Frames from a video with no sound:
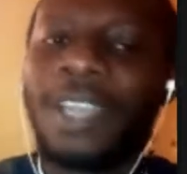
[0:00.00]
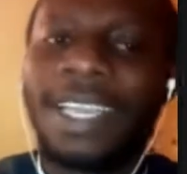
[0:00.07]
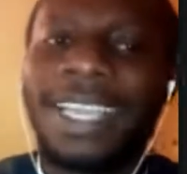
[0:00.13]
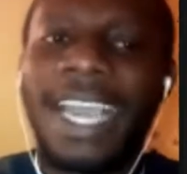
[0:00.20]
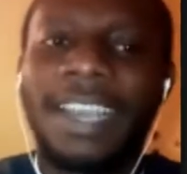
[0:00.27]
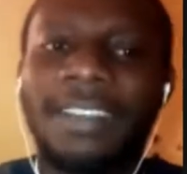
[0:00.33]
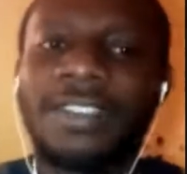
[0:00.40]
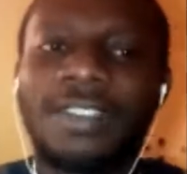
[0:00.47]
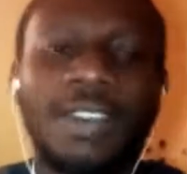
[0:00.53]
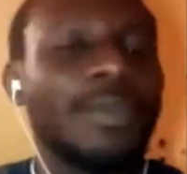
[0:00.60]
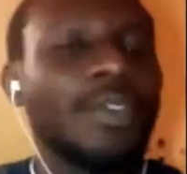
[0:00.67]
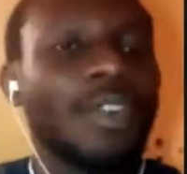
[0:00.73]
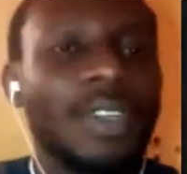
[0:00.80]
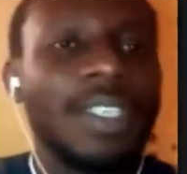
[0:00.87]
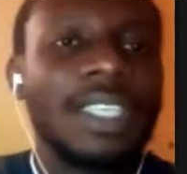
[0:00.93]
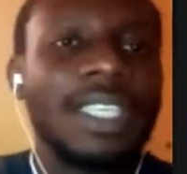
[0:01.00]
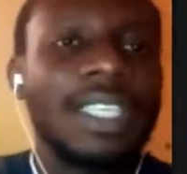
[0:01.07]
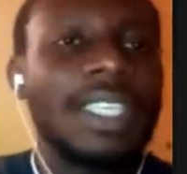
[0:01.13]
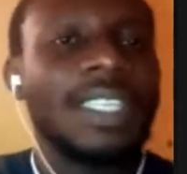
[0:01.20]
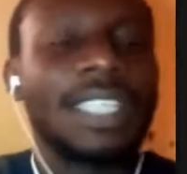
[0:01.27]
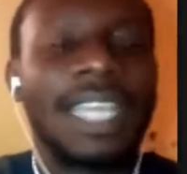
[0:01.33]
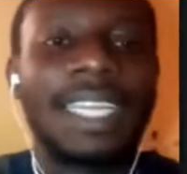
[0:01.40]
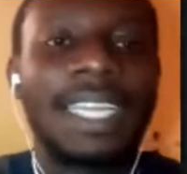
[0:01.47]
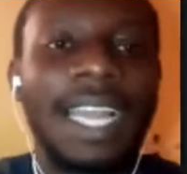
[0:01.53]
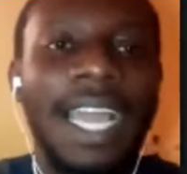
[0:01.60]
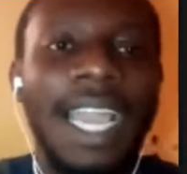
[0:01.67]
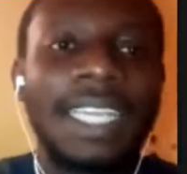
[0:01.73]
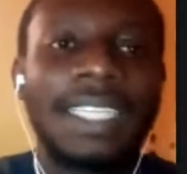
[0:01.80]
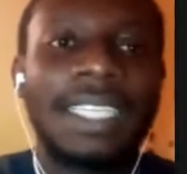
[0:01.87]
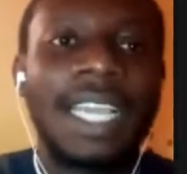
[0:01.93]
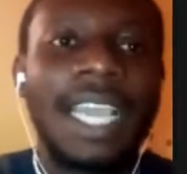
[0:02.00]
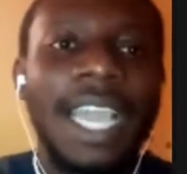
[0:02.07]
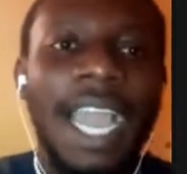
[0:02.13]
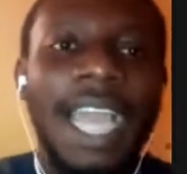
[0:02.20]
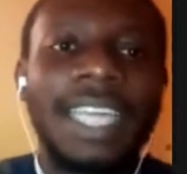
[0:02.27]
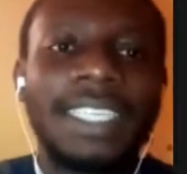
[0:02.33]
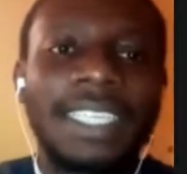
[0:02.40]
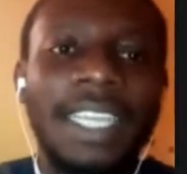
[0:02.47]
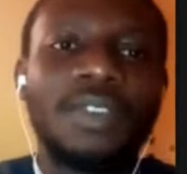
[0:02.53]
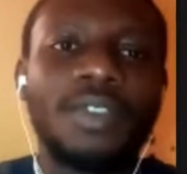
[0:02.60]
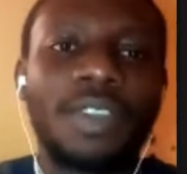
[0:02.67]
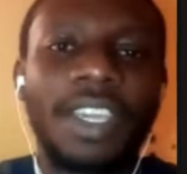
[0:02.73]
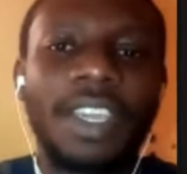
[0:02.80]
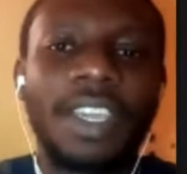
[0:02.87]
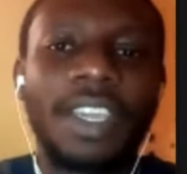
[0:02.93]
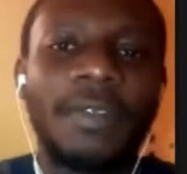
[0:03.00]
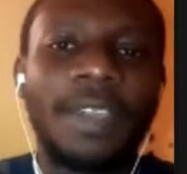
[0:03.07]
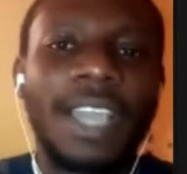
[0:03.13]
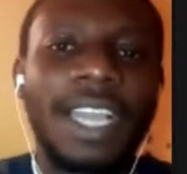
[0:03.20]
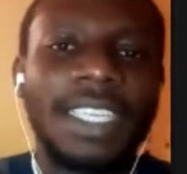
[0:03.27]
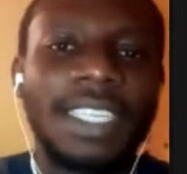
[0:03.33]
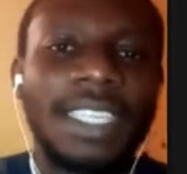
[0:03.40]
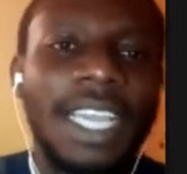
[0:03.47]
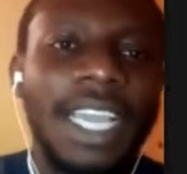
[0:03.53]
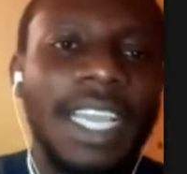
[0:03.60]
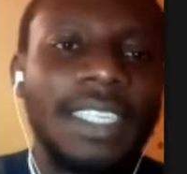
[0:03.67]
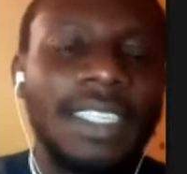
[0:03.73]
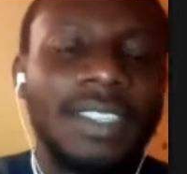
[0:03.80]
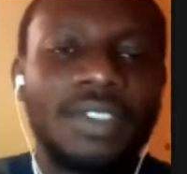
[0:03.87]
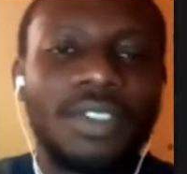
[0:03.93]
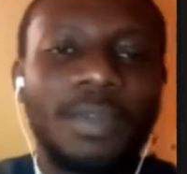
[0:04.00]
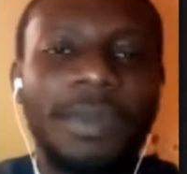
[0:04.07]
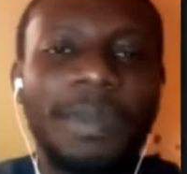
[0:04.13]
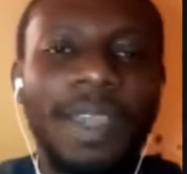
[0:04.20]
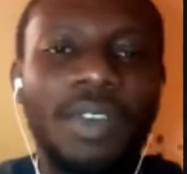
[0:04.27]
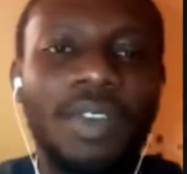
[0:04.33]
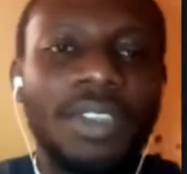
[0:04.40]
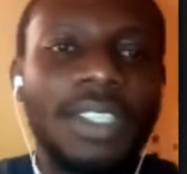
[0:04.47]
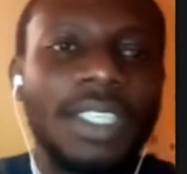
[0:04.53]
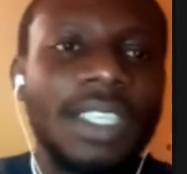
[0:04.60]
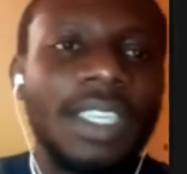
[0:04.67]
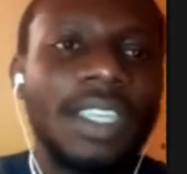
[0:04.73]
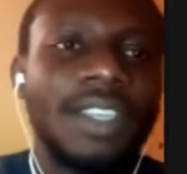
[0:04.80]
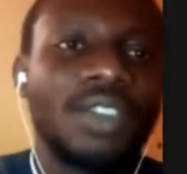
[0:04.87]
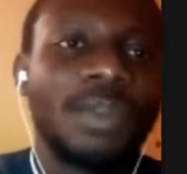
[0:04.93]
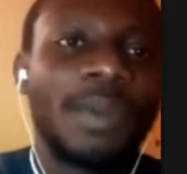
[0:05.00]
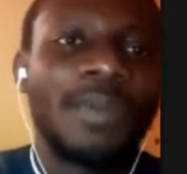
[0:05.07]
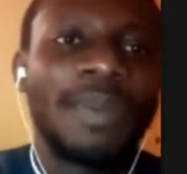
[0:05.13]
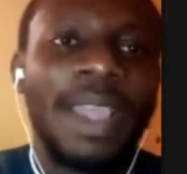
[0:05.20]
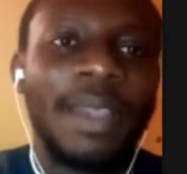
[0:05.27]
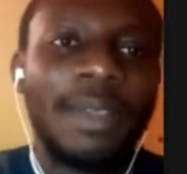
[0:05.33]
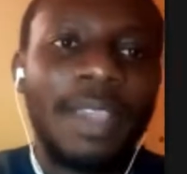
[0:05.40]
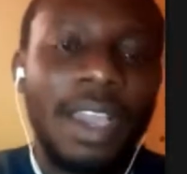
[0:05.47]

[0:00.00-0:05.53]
He has some courses and the likes, and he said, okay, if you can sell some of my courses, some of my